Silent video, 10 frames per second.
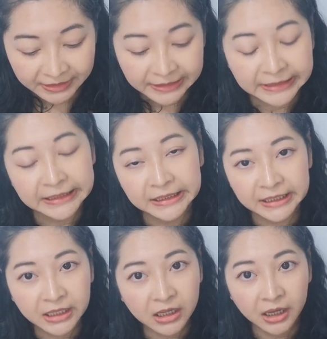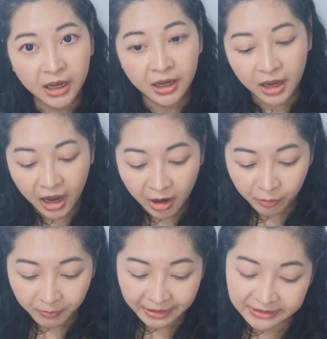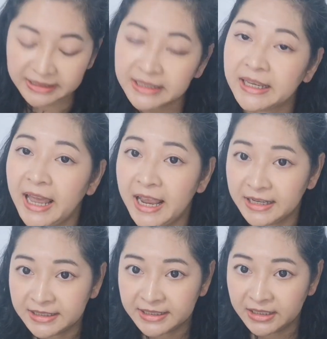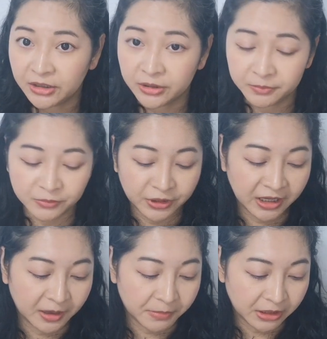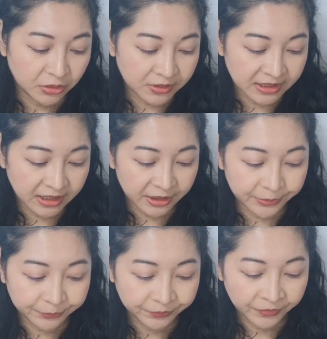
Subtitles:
Clinique Aromatics Elixir. I'm looking at my notes here.